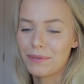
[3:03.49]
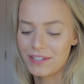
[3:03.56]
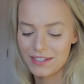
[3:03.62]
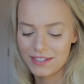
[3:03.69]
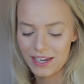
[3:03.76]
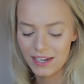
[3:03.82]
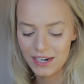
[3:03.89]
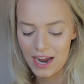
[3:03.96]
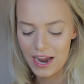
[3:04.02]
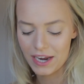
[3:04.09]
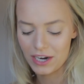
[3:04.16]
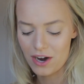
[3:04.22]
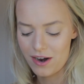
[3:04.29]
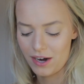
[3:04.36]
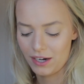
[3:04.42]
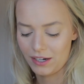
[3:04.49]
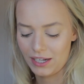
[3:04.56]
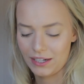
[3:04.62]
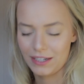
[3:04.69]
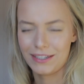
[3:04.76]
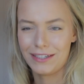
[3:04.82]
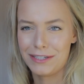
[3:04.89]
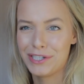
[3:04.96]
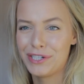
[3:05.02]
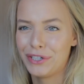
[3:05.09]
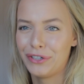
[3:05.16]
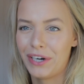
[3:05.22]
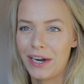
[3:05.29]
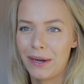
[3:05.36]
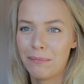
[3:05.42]
This is like an iconic like
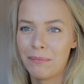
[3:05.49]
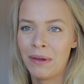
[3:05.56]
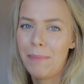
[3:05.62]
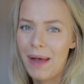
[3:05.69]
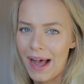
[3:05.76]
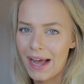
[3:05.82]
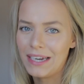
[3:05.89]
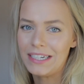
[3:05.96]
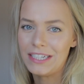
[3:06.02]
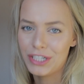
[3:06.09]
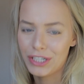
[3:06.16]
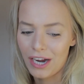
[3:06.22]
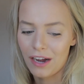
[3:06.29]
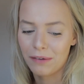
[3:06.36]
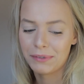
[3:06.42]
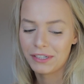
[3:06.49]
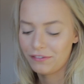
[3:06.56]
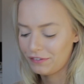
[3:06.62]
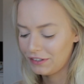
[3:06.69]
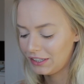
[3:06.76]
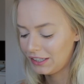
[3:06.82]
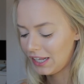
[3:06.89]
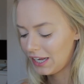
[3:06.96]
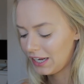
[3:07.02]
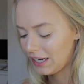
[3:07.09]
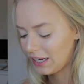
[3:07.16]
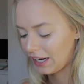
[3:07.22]
Instagram baddie top, I feel like.